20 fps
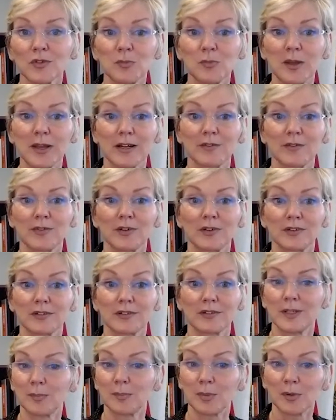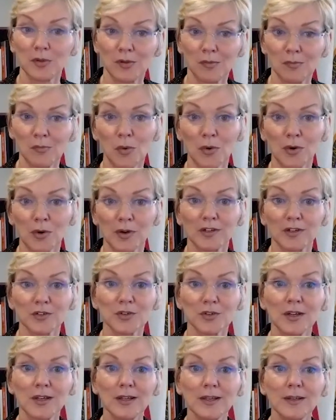span of a typical
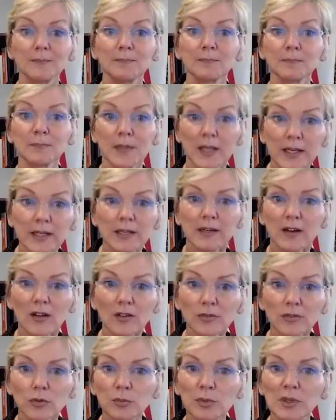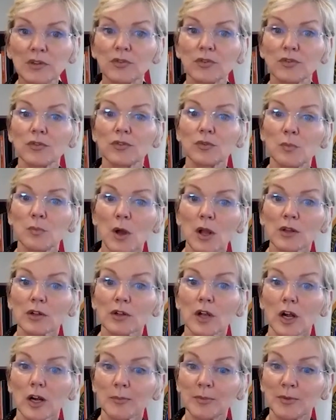mortgage. And it also means smaller
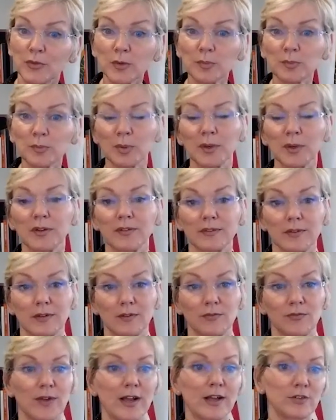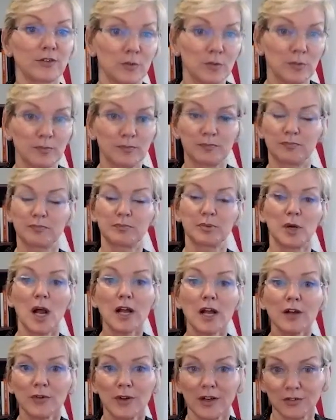carbon footprints and faster
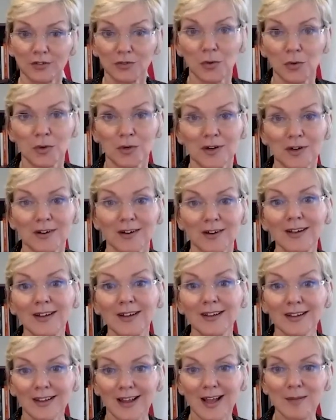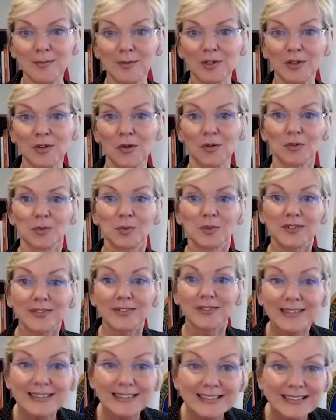progress toward our climate goals, which is
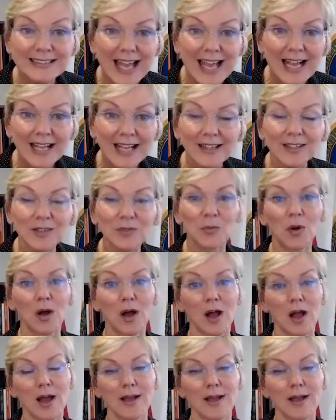exactly why